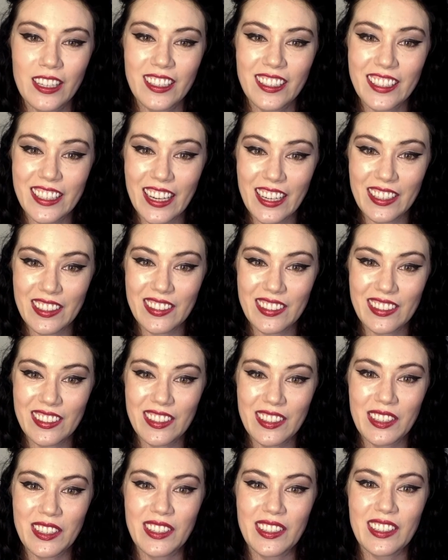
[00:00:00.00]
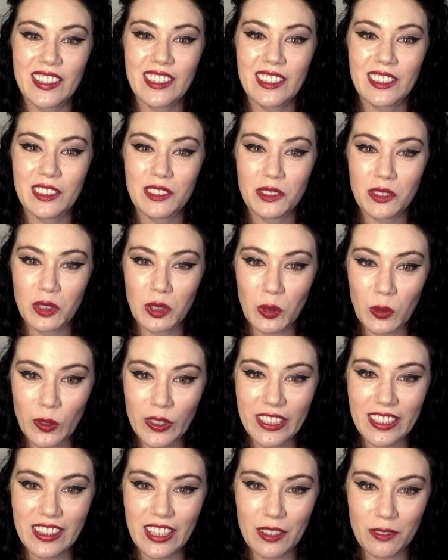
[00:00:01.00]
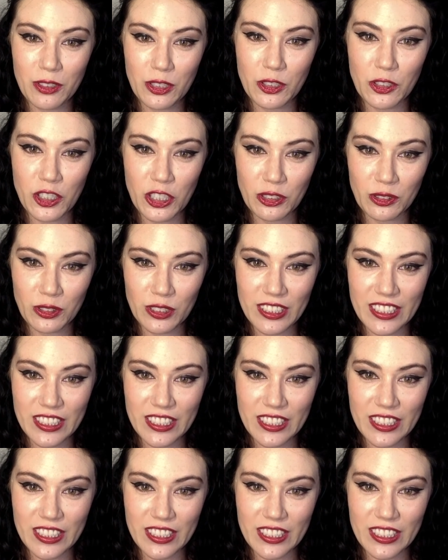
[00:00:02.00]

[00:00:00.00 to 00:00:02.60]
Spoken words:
Yes, Lori loves her children